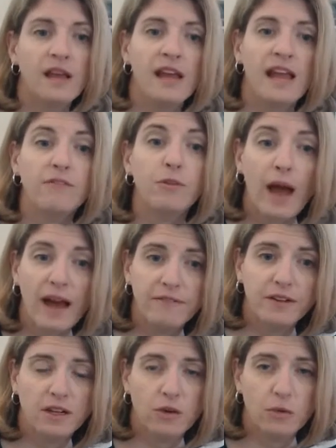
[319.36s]
If you
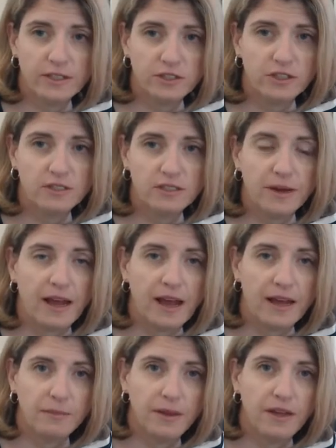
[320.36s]
have any questions about
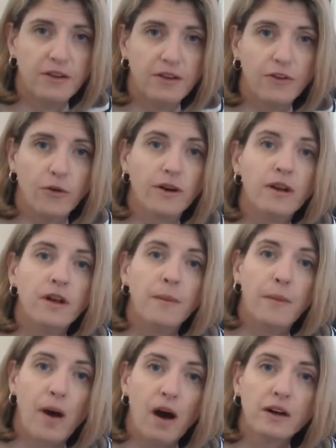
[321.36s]
how to make your
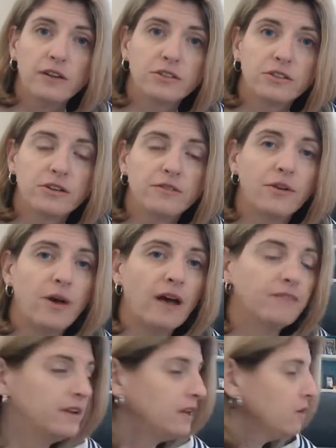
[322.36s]
box, or if you
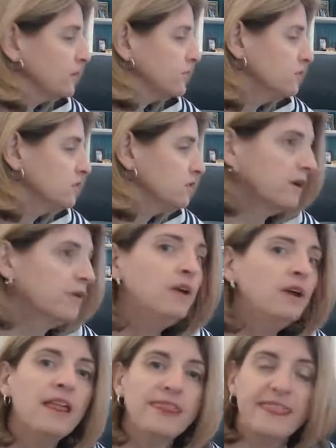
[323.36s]
have any questions about
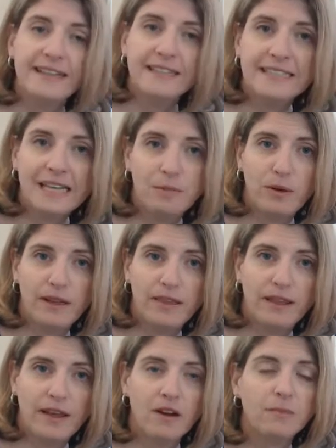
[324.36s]
things I put
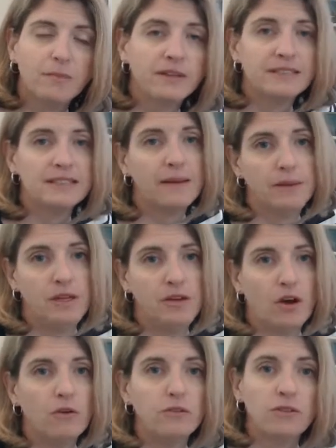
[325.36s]
in there, please let me
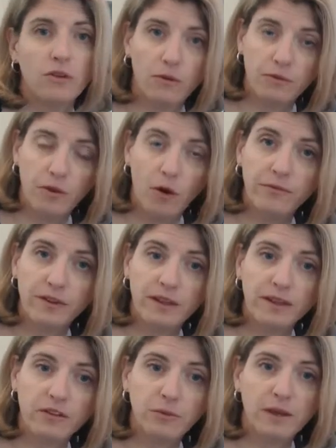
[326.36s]
know. So hopefully
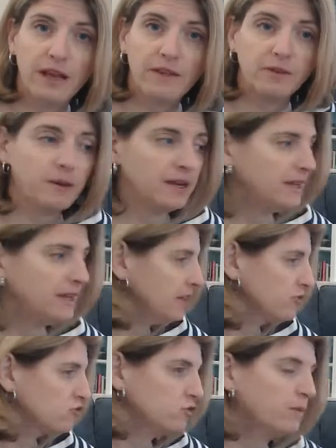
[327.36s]
this week everybody can get
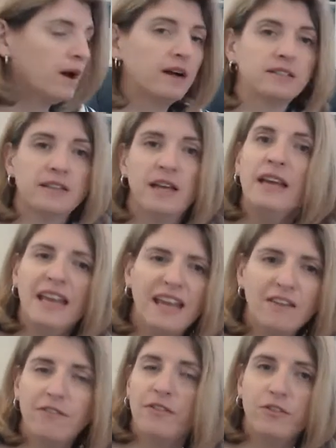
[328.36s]
a shoebox.
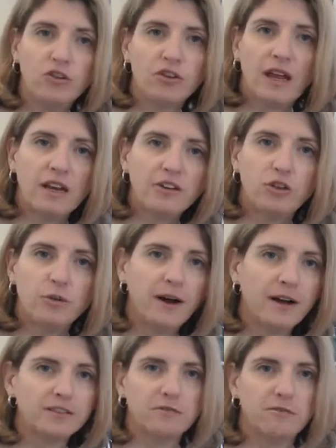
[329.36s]
Even if you just get a
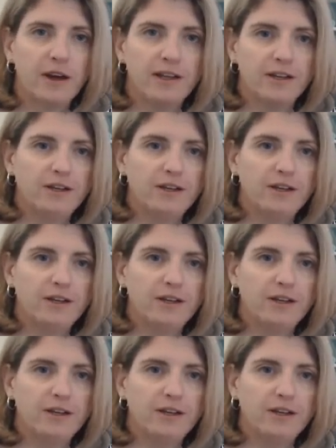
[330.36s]
shoebox and write,